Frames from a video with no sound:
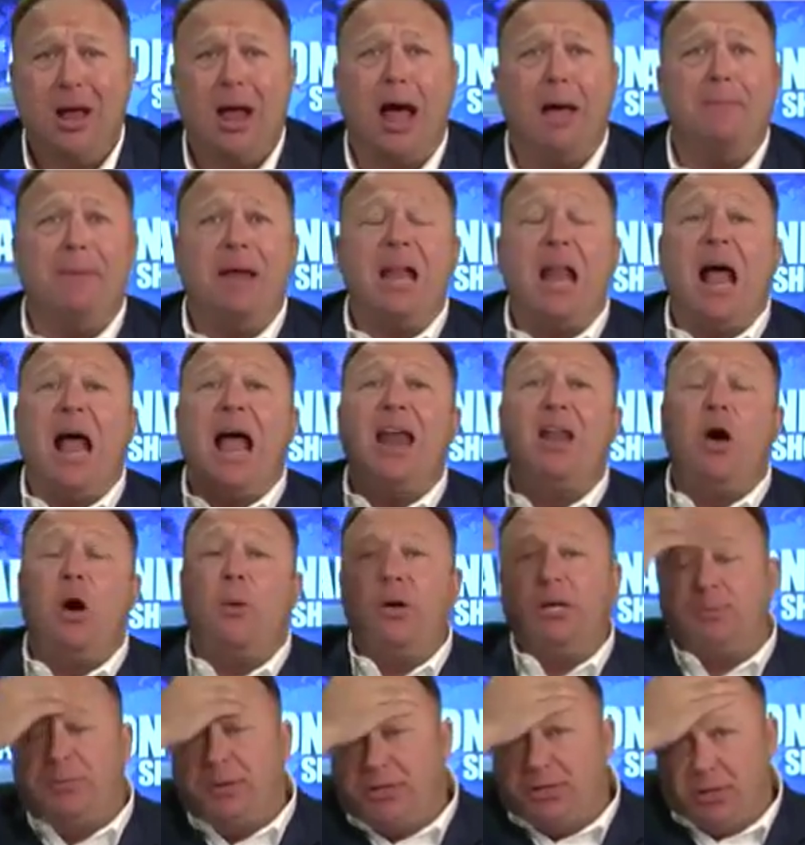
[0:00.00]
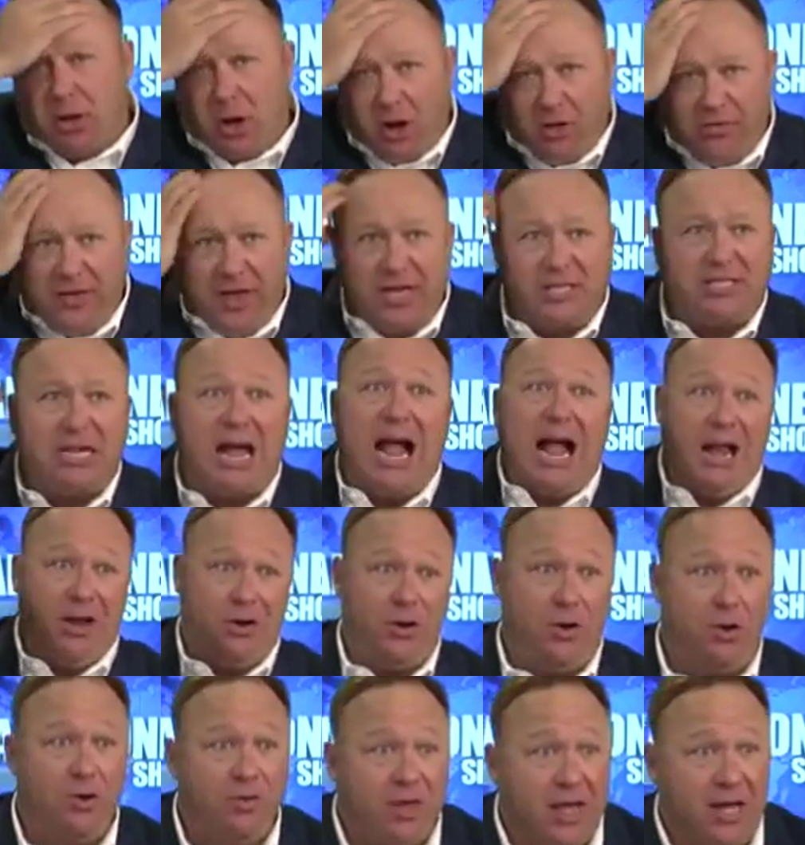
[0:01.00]
I mean, I'd always been told this. I
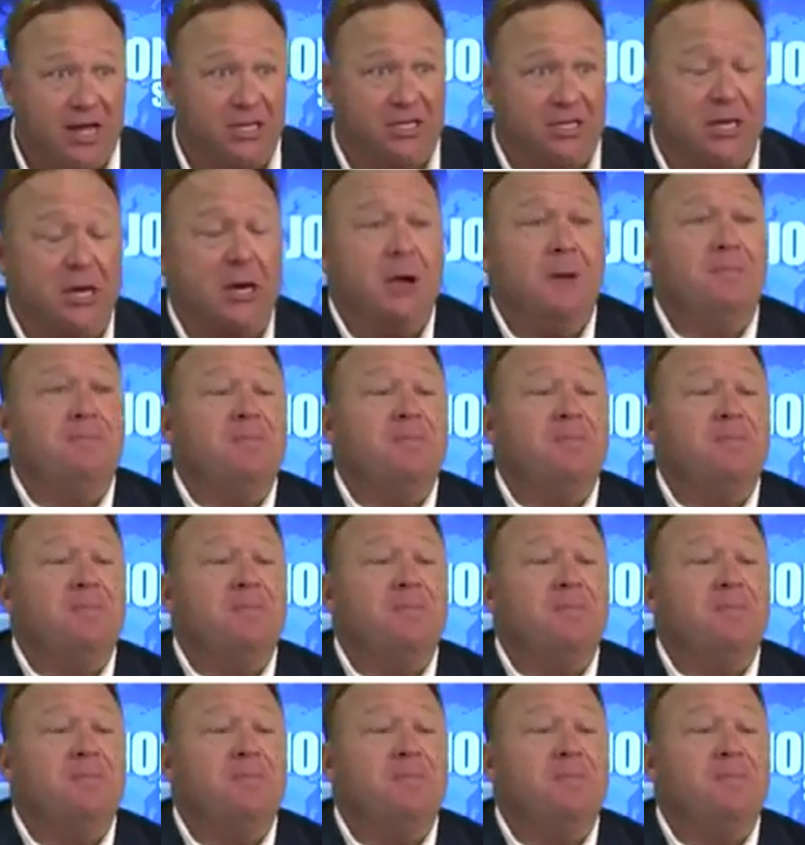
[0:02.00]
knew this.